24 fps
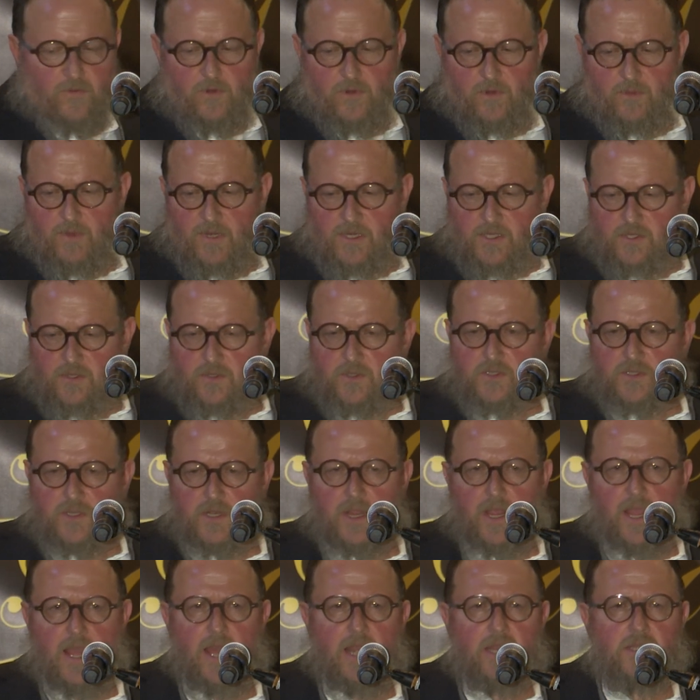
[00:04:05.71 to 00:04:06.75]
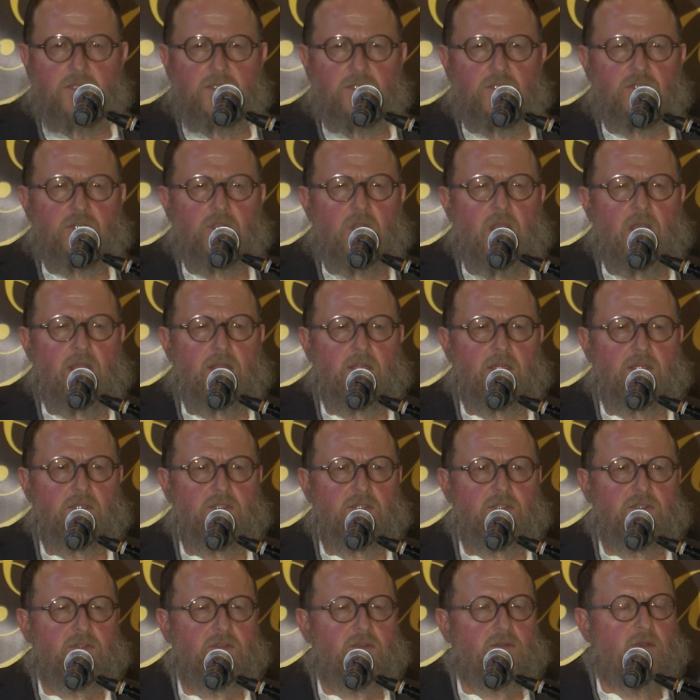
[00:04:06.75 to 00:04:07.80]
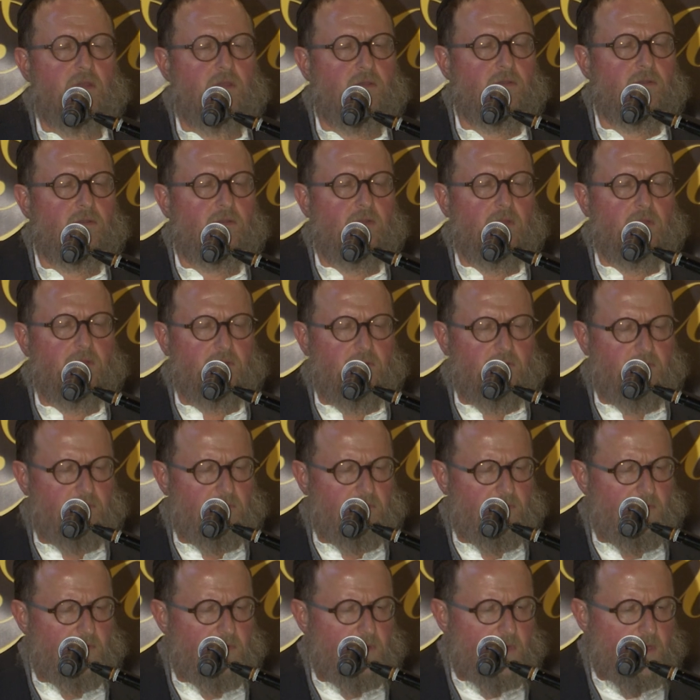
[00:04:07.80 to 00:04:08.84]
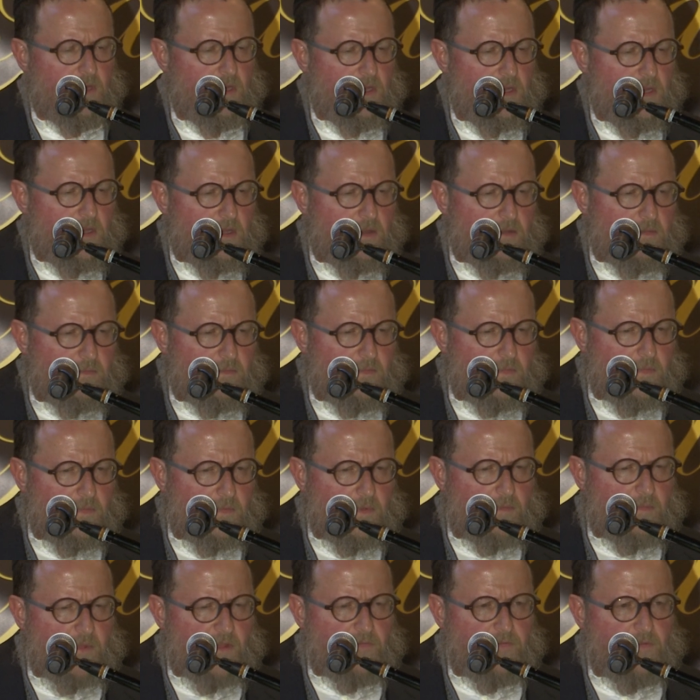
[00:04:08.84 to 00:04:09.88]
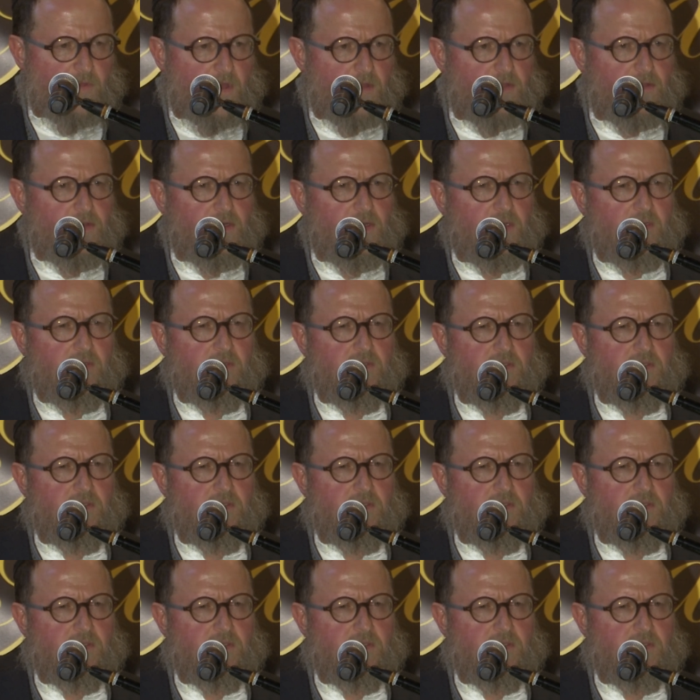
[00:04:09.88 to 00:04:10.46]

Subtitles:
about a schus that I had as a child, just to note that, well, my father needs